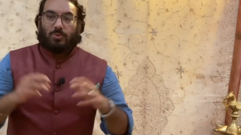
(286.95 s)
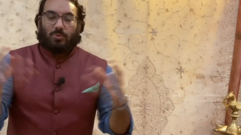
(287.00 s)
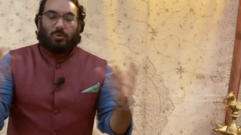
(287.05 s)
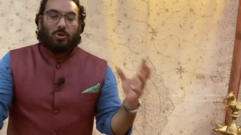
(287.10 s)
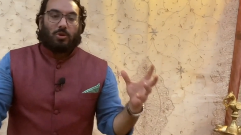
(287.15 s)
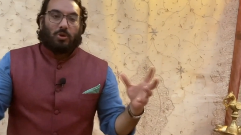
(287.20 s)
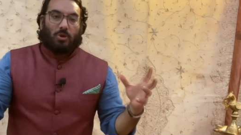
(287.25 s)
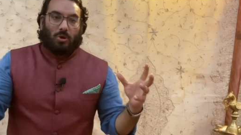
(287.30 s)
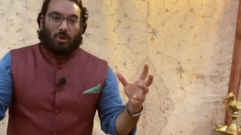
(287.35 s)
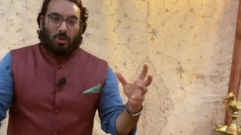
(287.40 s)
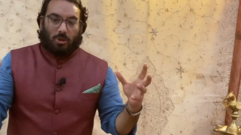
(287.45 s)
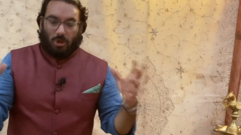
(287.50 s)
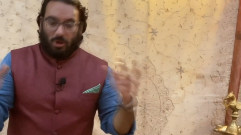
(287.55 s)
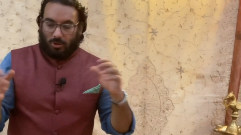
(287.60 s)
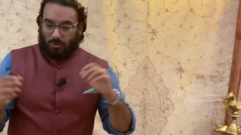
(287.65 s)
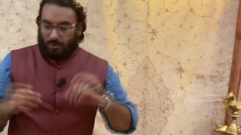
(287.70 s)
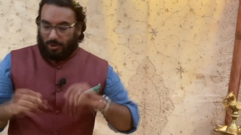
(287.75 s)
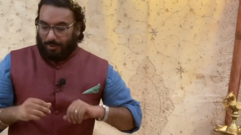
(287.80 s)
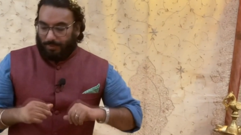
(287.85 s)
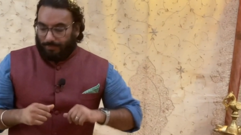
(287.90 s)
will go a
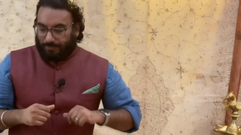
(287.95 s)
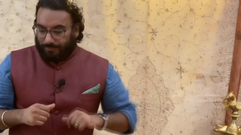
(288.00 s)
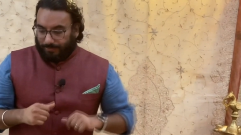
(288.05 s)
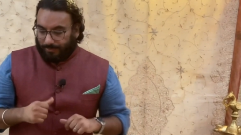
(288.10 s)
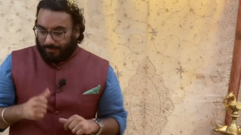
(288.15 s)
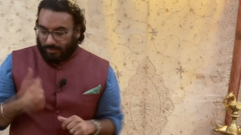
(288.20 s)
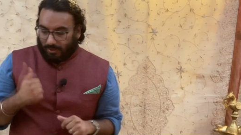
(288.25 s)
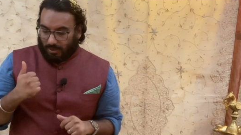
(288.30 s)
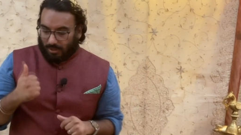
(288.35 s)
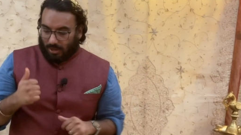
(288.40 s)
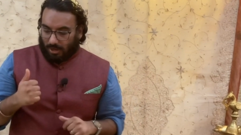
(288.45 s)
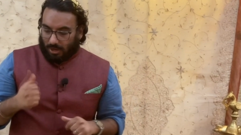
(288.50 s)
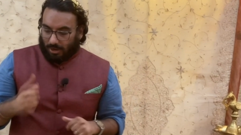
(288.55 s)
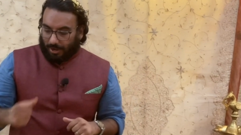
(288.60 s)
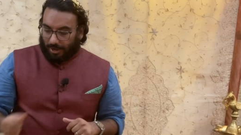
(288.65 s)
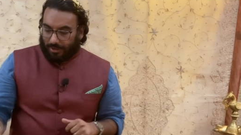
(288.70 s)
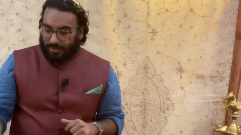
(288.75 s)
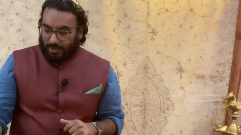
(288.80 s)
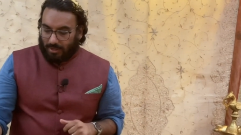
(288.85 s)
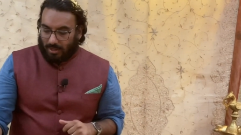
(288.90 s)
long way. All right,